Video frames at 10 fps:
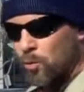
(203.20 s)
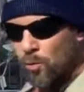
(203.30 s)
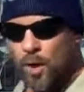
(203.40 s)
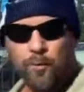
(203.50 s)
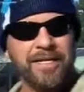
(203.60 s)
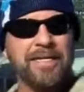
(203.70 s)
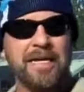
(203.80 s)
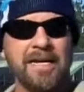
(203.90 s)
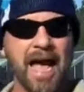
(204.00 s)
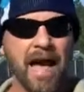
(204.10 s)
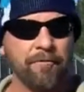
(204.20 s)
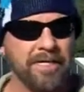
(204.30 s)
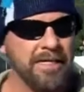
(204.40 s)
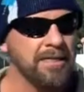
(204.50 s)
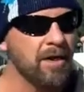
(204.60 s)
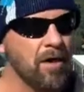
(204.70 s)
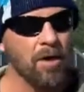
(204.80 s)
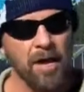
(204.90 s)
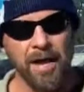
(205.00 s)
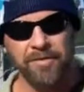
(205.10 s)
What we tend to have, we tend to
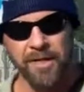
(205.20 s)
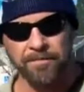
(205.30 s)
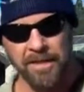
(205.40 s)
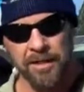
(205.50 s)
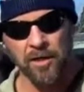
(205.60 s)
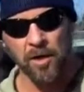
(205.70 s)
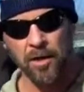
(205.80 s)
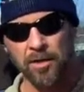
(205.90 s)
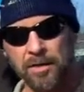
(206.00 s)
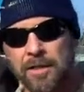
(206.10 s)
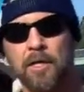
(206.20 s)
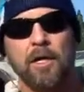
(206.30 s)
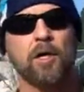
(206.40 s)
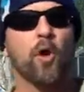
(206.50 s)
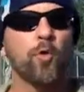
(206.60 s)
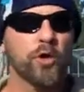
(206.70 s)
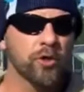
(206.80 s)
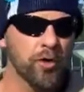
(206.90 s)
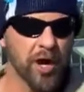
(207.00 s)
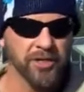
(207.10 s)
all have something called lower
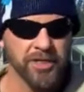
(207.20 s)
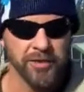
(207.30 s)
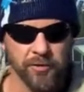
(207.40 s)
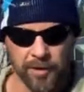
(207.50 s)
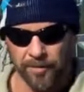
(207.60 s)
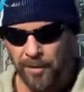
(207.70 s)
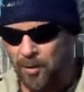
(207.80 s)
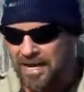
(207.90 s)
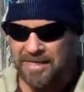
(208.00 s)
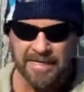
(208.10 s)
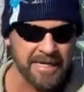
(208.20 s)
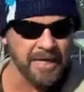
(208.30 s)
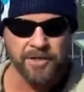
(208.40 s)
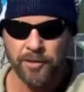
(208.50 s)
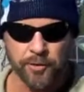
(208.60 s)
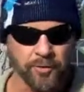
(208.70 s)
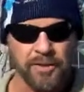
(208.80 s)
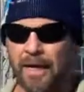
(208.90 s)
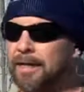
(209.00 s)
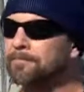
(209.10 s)
cross syndrome. And when I say tend to,
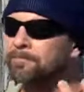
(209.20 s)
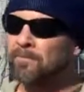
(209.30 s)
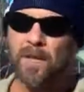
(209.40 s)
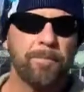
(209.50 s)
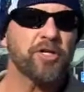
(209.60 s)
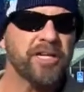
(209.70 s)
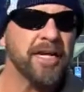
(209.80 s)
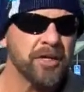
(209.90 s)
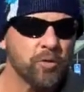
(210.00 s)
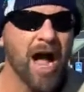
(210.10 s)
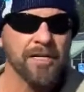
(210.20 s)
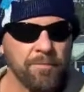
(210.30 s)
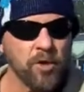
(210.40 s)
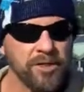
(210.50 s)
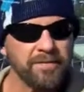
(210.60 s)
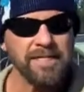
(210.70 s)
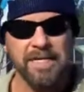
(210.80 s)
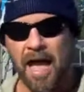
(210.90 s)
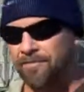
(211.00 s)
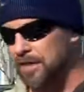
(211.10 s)
it's like percentage-wise, most of us
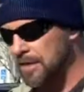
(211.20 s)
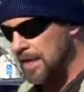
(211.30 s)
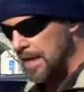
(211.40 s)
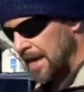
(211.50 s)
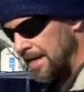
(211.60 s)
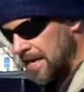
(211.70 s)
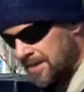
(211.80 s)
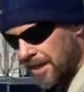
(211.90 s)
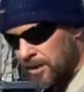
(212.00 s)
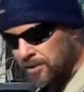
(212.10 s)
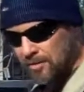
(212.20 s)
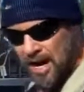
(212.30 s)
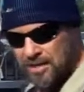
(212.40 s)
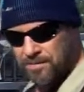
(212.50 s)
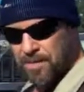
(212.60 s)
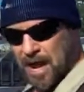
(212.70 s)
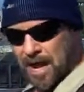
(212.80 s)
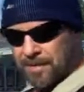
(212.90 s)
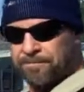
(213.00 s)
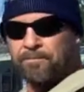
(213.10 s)
have it. And that's characterized
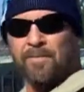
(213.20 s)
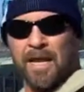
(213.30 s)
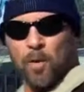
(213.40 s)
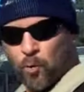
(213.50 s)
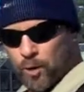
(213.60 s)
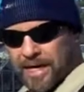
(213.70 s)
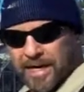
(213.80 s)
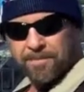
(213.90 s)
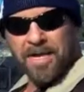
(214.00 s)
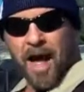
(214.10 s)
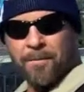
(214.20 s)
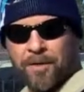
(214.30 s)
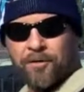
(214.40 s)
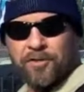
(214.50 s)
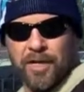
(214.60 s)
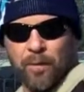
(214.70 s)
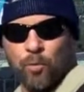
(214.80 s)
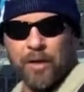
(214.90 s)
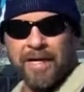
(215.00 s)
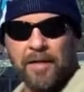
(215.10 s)
by weak abdominals
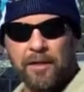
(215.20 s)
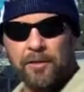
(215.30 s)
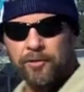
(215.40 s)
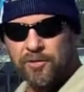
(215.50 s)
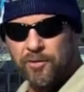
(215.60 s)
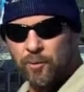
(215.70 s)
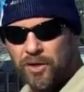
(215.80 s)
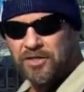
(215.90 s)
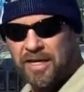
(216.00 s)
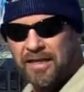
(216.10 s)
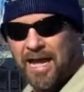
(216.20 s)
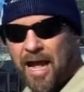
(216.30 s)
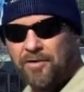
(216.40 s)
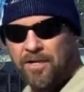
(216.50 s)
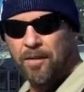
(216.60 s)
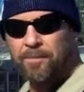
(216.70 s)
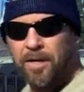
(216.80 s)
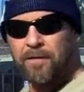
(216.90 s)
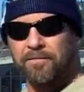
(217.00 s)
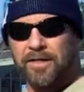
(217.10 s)
and weak glutes, which allows our
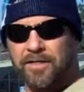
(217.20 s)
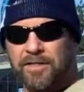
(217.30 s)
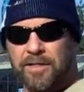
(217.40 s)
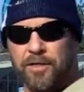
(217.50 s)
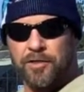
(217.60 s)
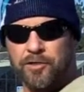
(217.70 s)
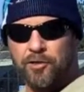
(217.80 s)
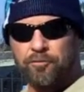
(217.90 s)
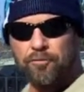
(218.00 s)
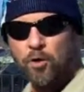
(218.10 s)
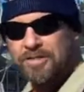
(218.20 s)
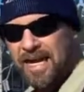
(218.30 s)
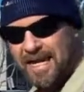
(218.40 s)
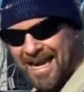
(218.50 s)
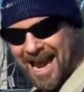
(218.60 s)
pelvis to rotate